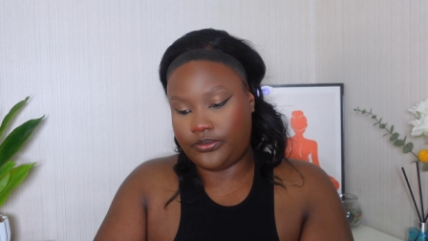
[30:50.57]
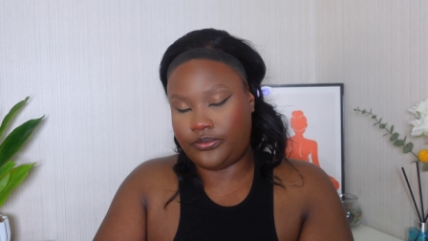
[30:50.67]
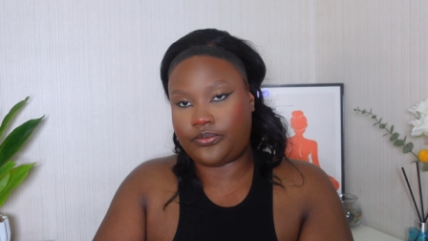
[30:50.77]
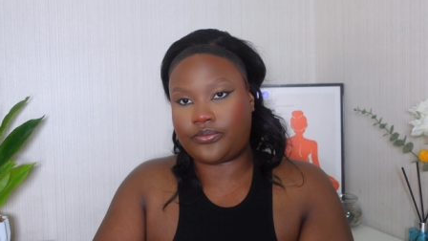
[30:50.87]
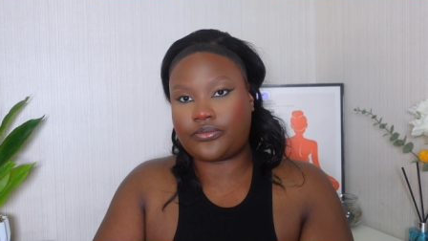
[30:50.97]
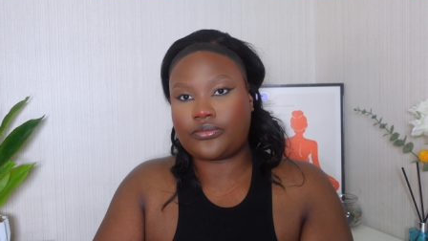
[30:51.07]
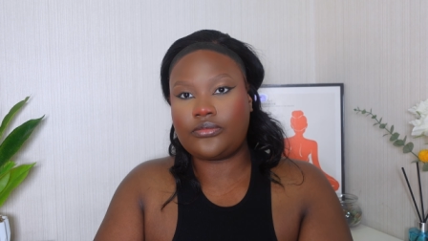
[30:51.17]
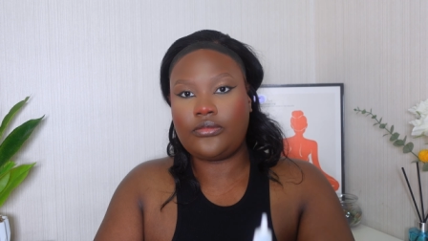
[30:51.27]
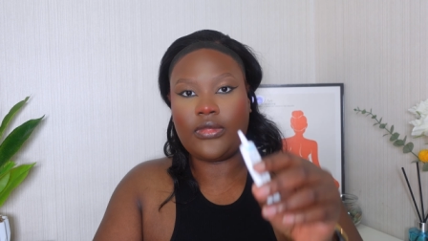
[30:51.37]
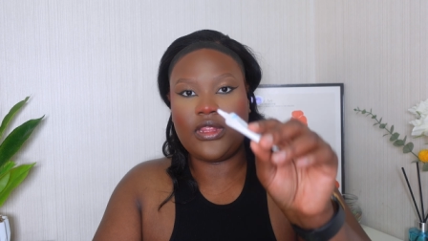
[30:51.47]

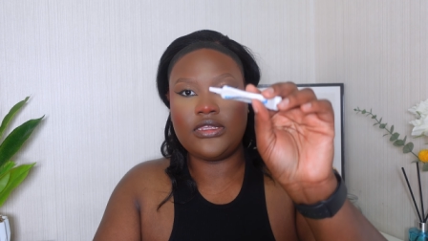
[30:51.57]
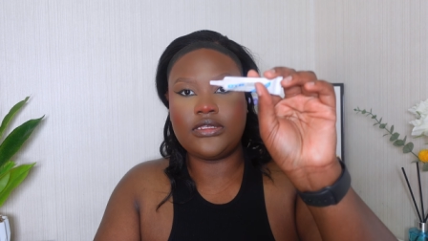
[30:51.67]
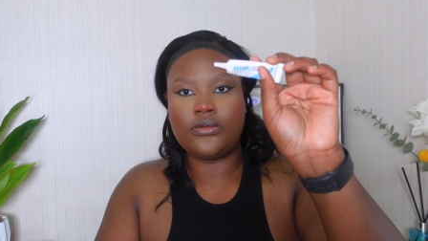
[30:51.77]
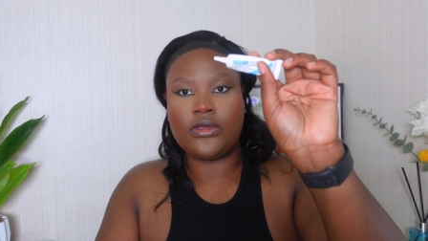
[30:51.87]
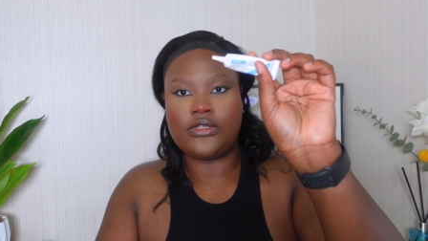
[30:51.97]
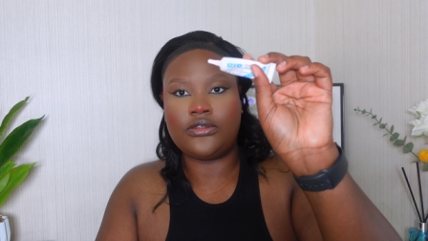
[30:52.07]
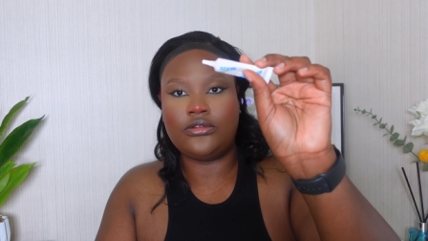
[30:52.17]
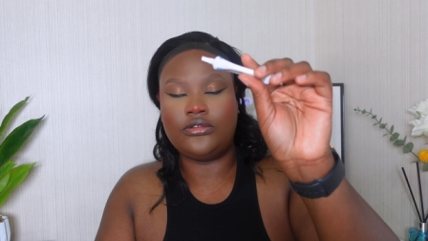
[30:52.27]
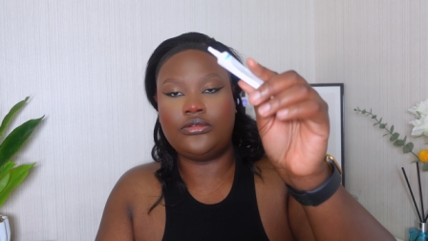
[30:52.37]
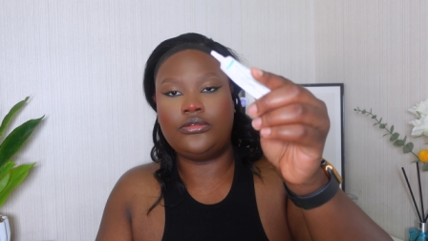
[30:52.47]
This is what the
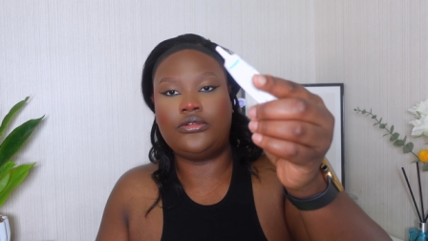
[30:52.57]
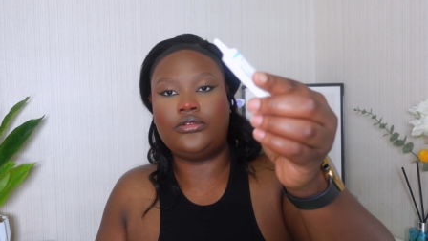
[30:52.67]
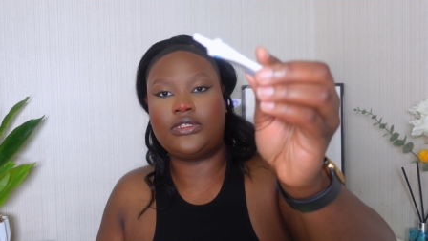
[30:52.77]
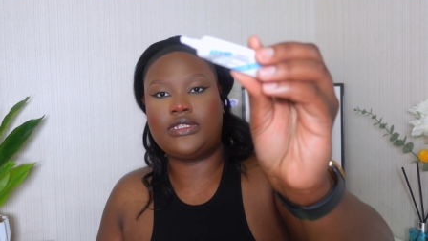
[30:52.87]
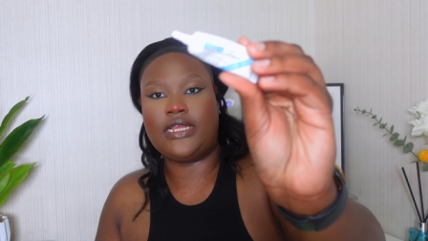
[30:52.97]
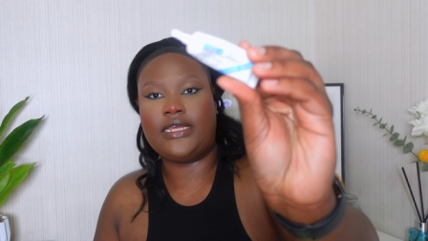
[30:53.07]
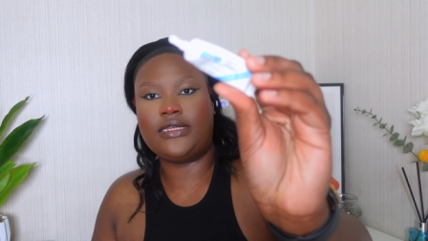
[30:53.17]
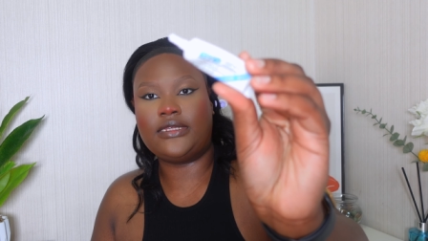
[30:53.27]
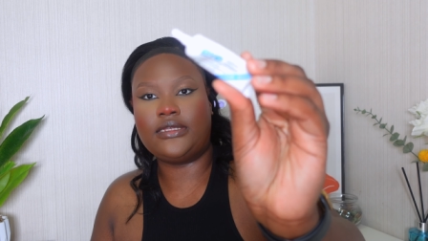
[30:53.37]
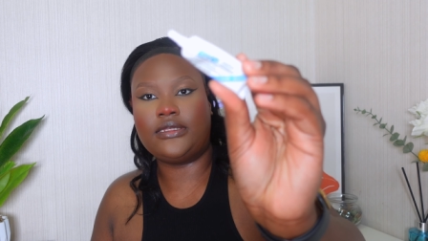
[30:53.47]
glue looks
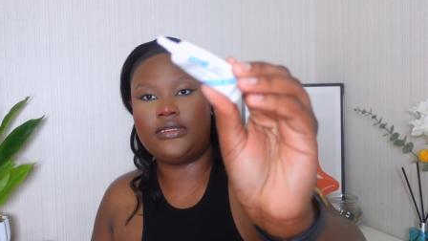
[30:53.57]
like.